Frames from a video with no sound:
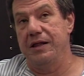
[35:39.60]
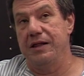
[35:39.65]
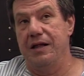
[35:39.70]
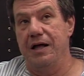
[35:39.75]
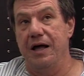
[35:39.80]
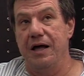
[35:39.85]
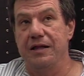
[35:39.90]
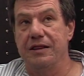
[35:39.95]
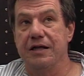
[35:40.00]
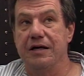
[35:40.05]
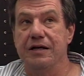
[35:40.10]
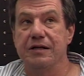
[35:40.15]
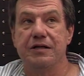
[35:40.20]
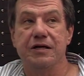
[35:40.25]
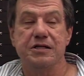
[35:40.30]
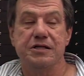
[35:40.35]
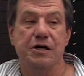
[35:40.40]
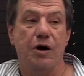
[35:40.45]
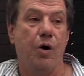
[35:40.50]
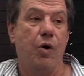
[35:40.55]
I think
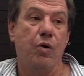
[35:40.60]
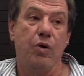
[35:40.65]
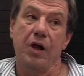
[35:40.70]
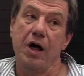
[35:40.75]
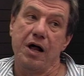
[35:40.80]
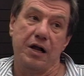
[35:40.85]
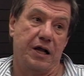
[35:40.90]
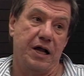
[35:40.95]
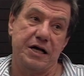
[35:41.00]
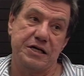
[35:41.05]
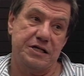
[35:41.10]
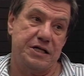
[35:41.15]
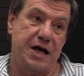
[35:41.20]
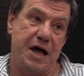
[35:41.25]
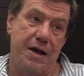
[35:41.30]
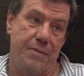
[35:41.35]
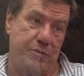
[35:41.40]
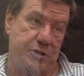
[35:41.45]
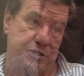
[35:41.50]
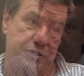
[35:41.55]
does a whole lot less
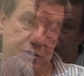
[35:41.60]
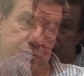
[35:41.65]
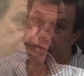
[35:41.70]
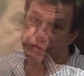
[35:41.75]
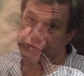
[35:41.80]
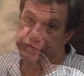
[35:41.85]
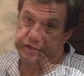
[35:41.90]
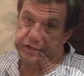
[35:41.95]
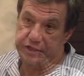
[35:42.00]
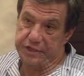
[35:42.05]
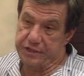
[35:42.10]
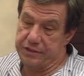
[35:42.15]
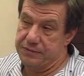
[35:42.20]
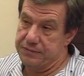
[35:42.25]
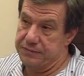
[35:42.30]
damage to movies.